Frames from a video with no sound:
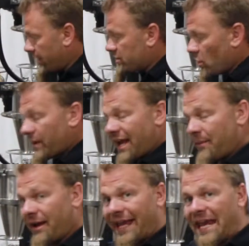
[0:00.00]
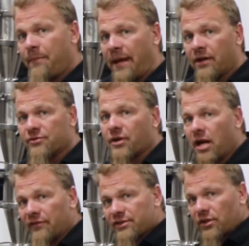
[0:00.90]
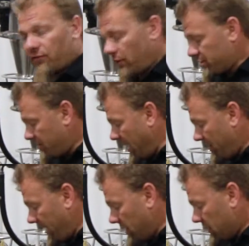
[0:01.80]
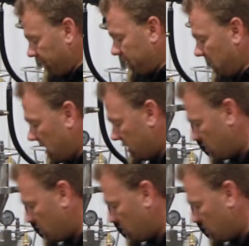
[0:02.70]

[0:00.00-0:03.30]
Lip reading: right, so we got about 8 pounds recovered so far, so about a pound left in